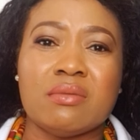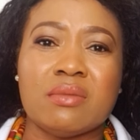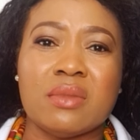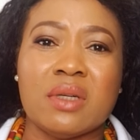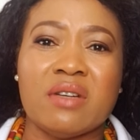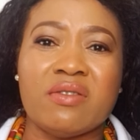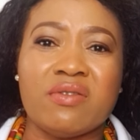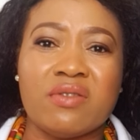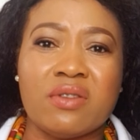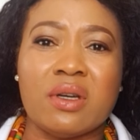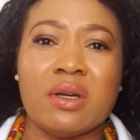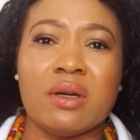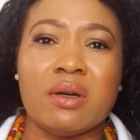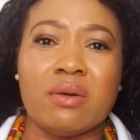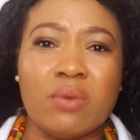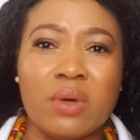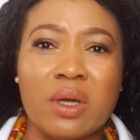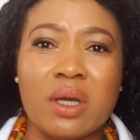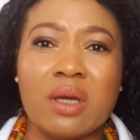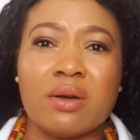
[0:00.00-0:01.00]
After a
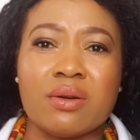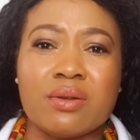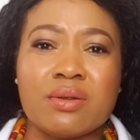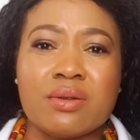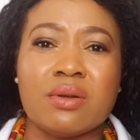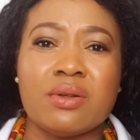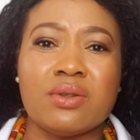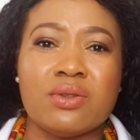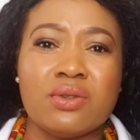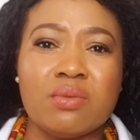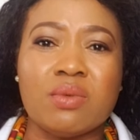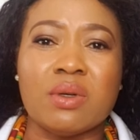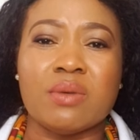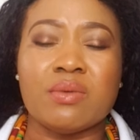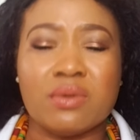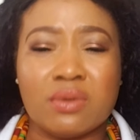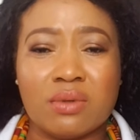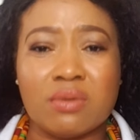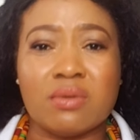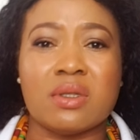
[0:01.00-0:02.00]
week or so, you should be
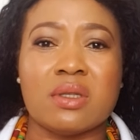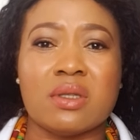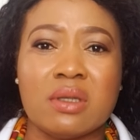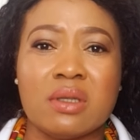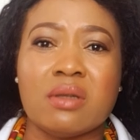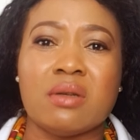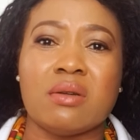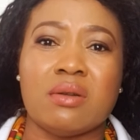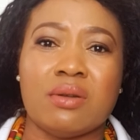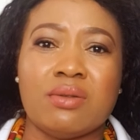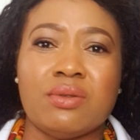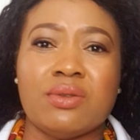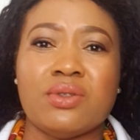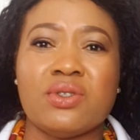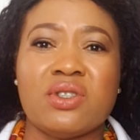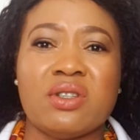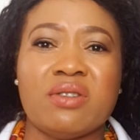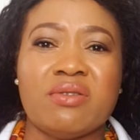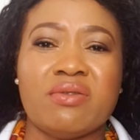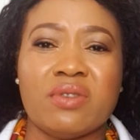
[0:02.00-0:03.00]
able to see a
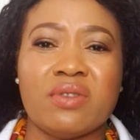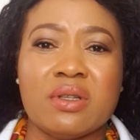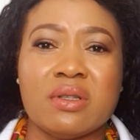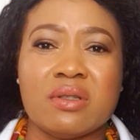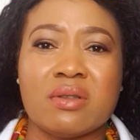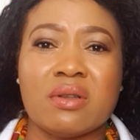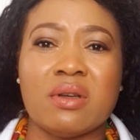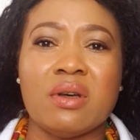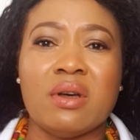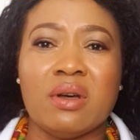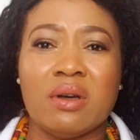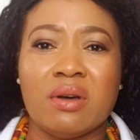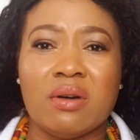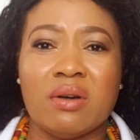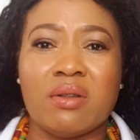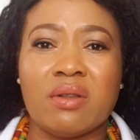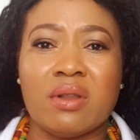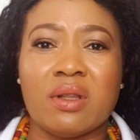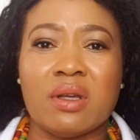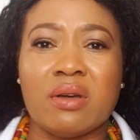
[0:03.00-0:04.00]
huge difference
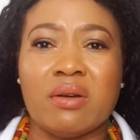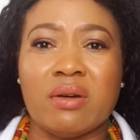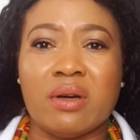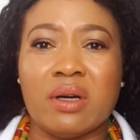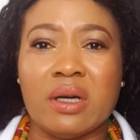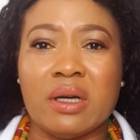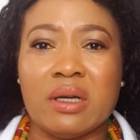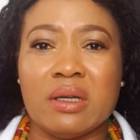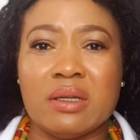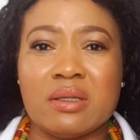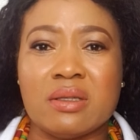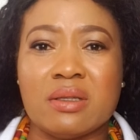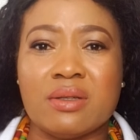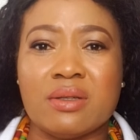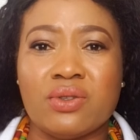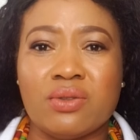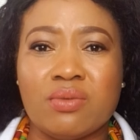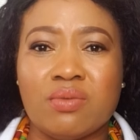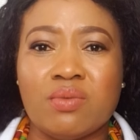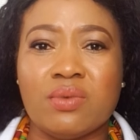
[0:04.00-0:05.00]
under your eyes. It
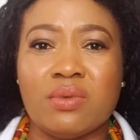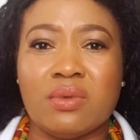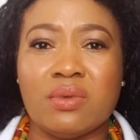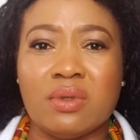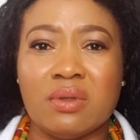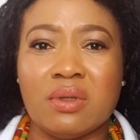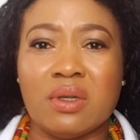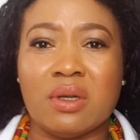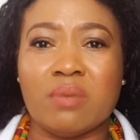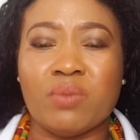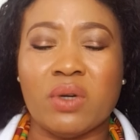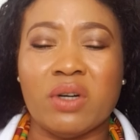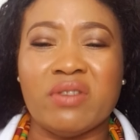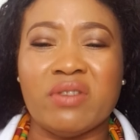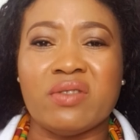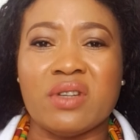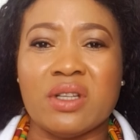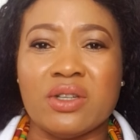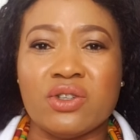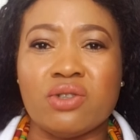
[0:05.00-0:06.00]
should be, the
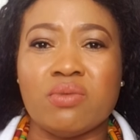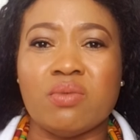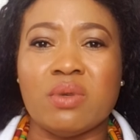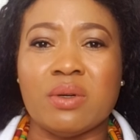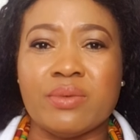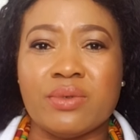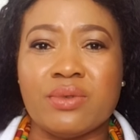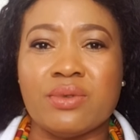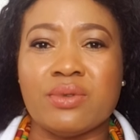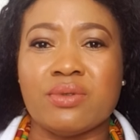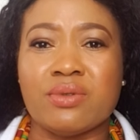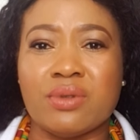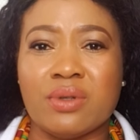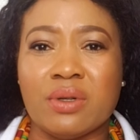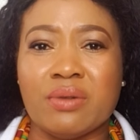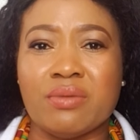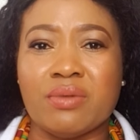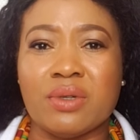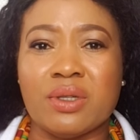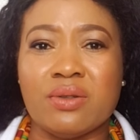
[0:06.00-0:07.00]
puffiness should be able to
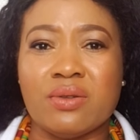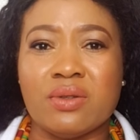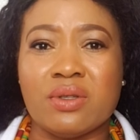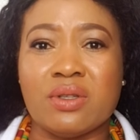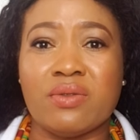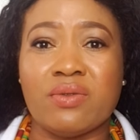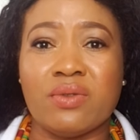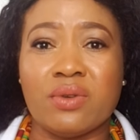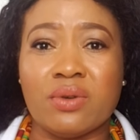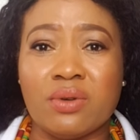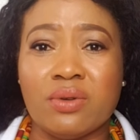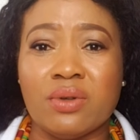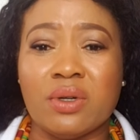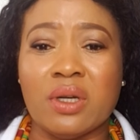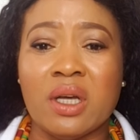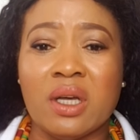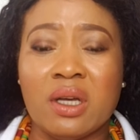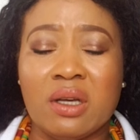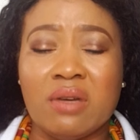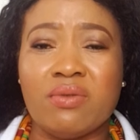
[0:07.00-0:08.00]
reduce
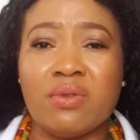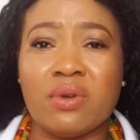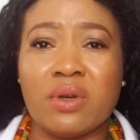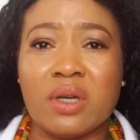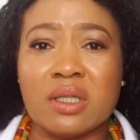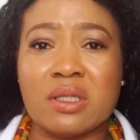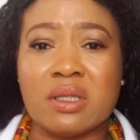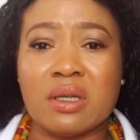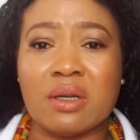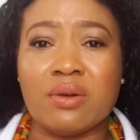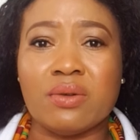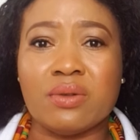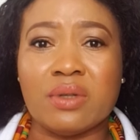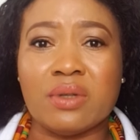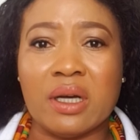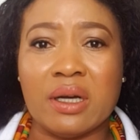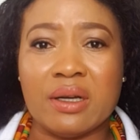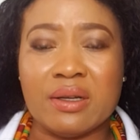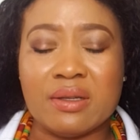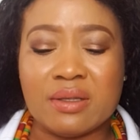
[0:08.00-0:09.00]
if you get a good
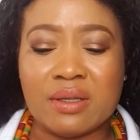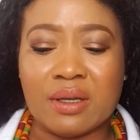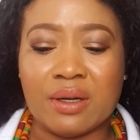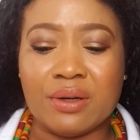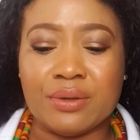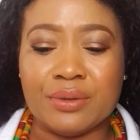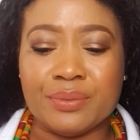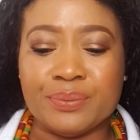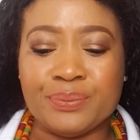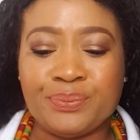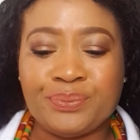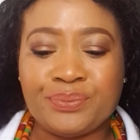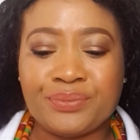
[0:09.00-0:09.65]
eye serum.